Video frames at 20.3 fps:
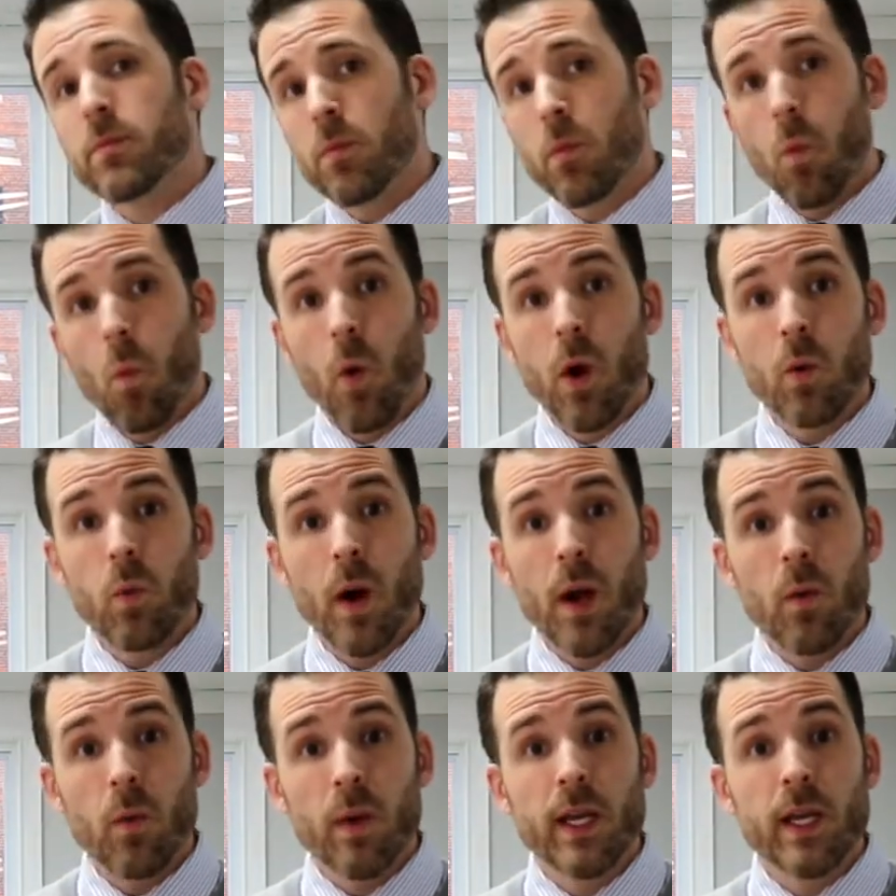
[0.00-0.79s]
one
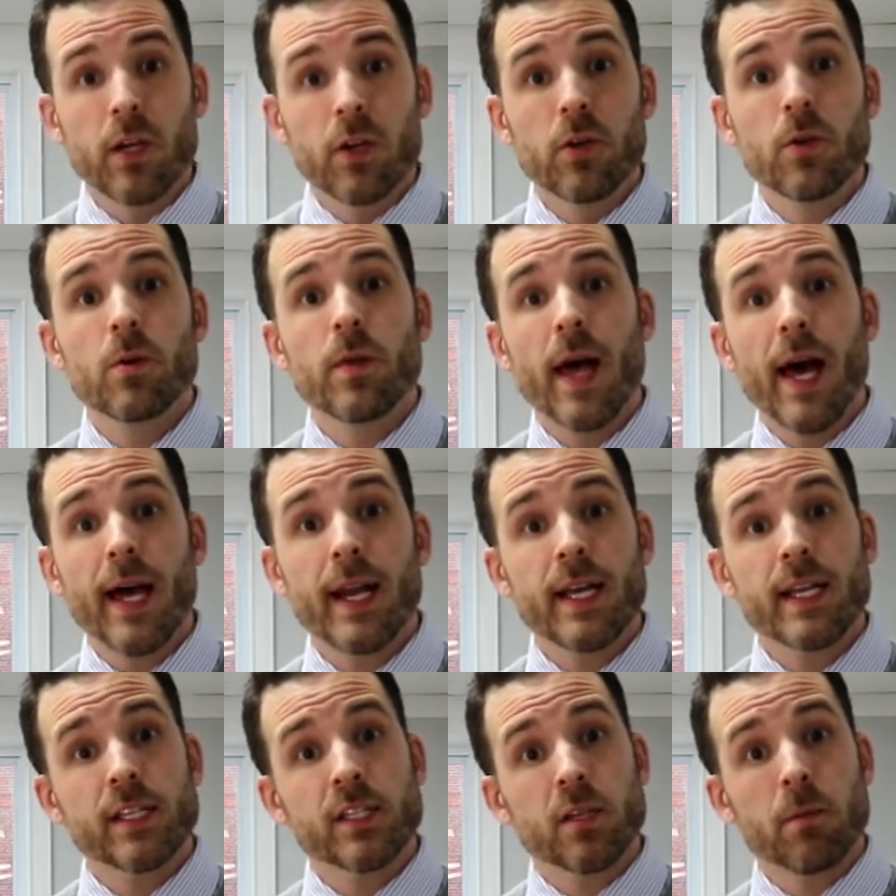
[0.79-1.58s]
way we can do
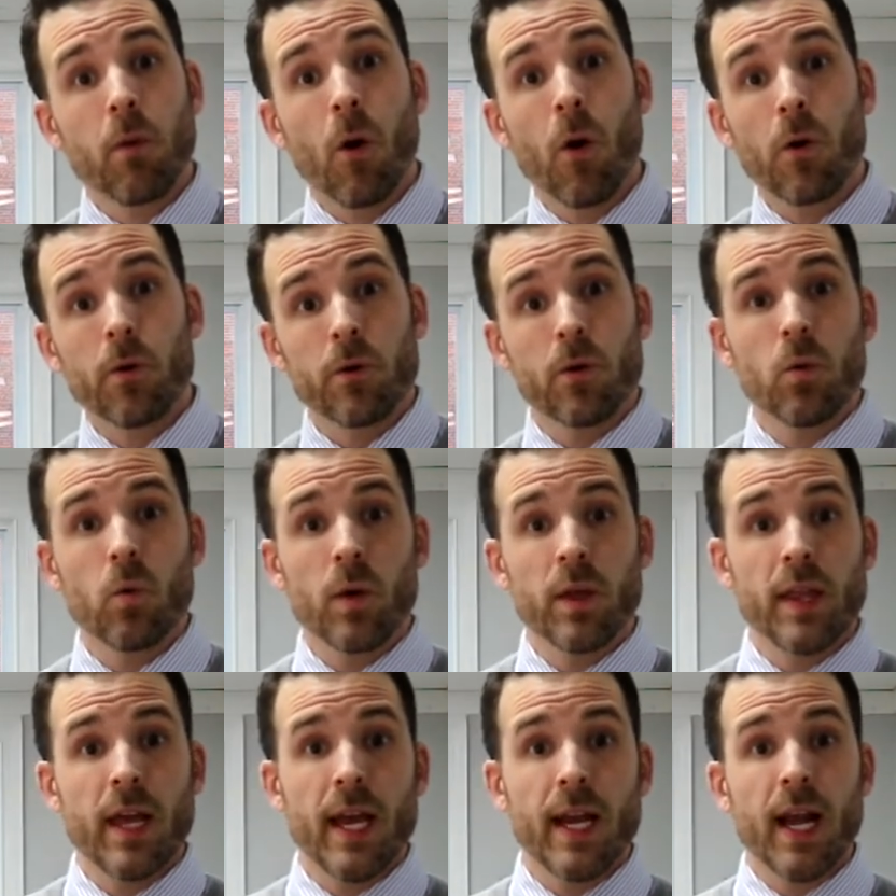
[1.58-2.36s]
that is to partner
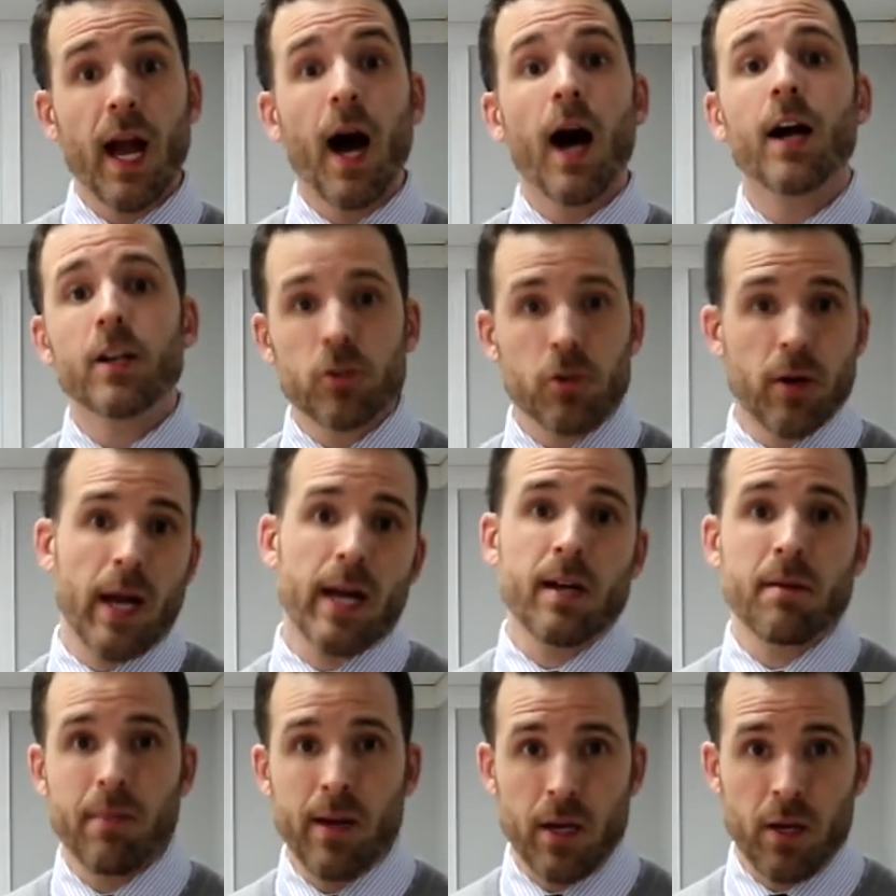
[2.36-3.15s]
with a
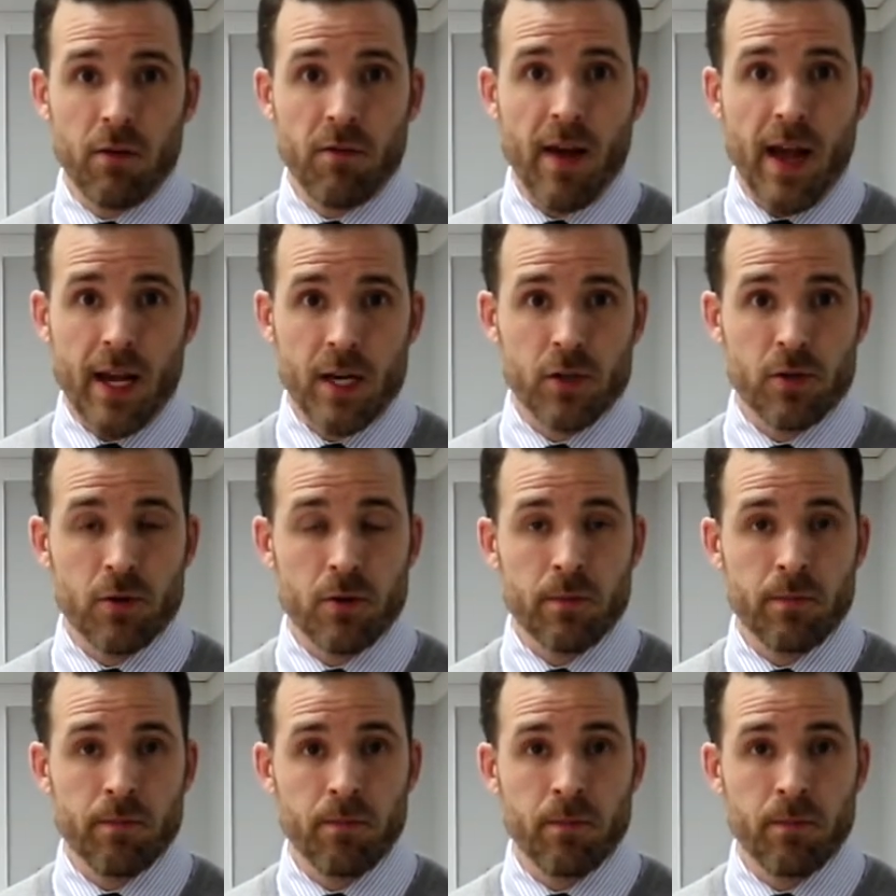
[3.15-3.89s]
contract manufacturer.